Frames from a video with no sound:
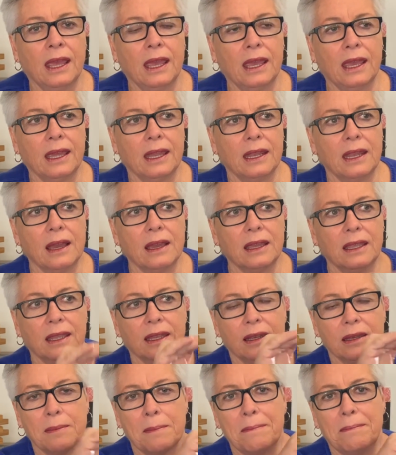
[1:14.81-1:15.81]
and
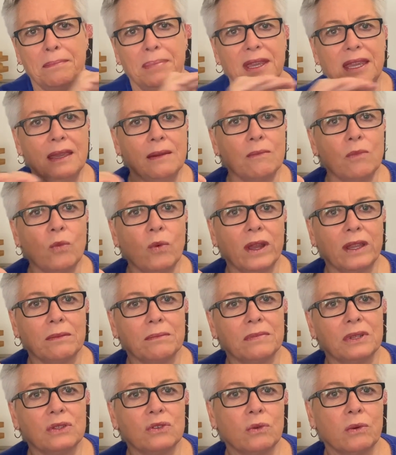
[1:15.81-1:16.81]
a beam
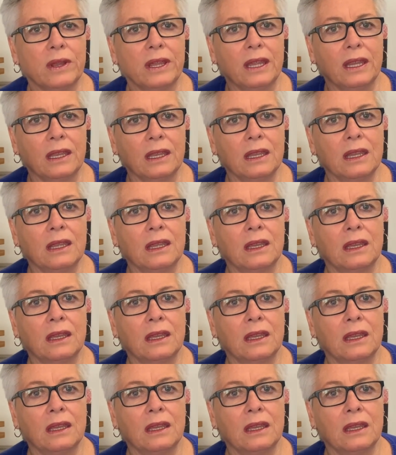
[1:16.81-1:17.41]
went between